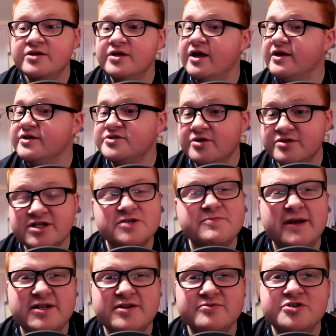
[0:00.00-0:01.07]
So I was
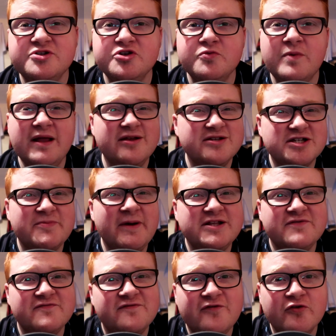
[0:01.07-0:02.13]
expecting them to do well. I was
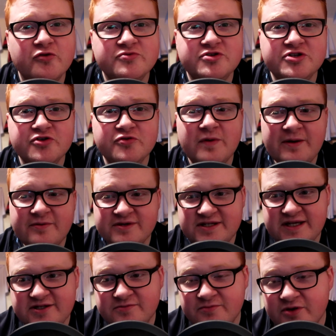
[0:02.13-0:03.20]
expecting Fulham to do well this
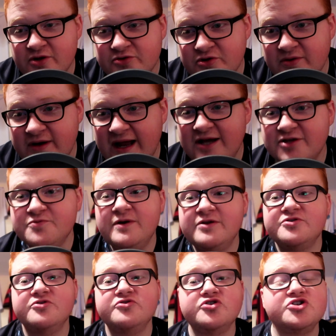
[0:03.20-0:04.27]
season. We're not doing as
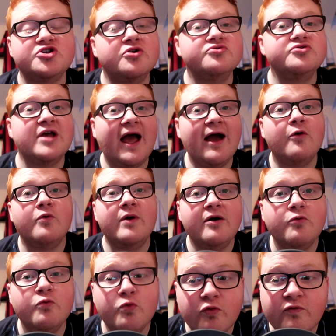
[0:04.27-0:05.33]
well. So it just shows how
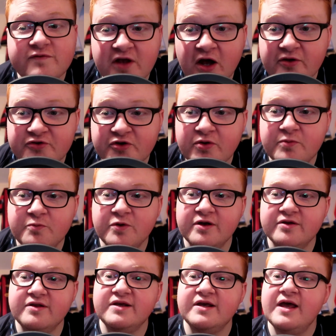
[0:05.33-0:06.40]
well Wolves are doing,
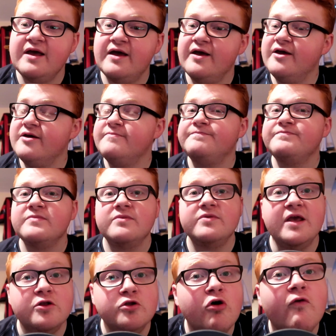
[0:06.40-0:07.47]
really. They
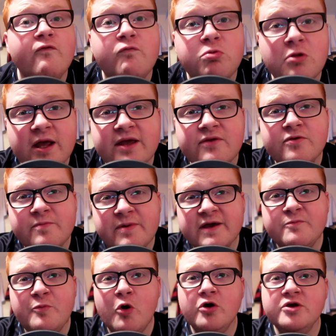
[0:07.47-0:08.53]
love playing the
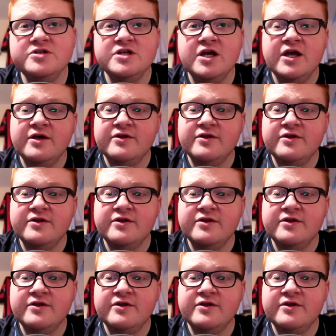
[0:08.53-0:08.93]
big boys.